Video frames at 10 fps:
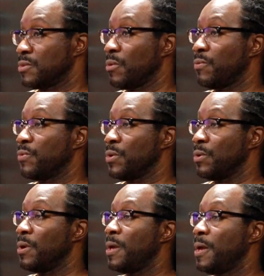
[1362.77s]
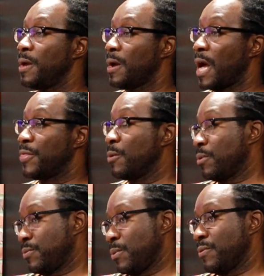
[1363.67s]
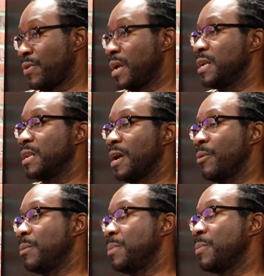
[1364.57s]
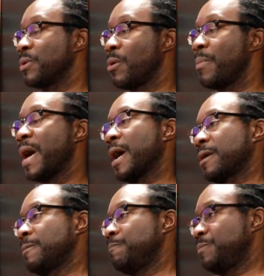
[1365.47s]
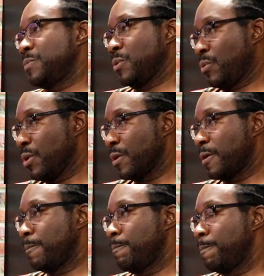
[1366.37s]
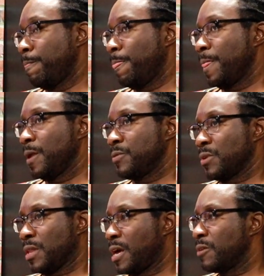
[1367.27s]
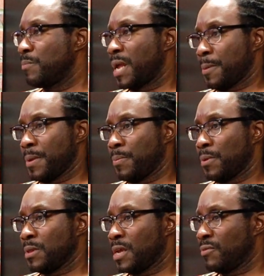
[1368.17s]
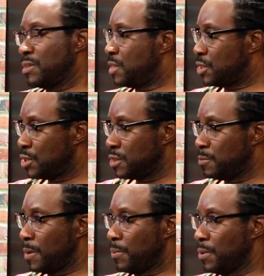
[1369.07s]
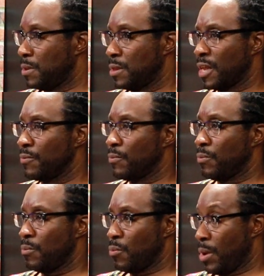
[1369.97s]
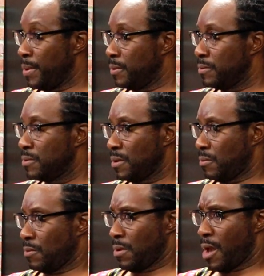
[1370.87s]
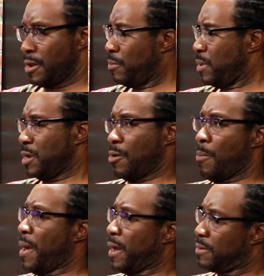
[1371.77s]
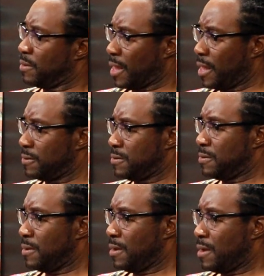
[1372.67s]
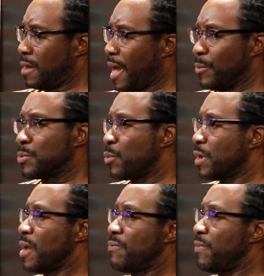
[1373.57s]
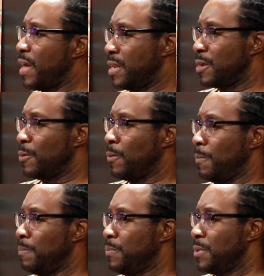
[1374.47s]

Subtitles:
So I think we're finding now when people go back to work, there's a lot of black people, a lot of indigenous people, a lot of women say, I don't want to go back to that. I was working fine at home.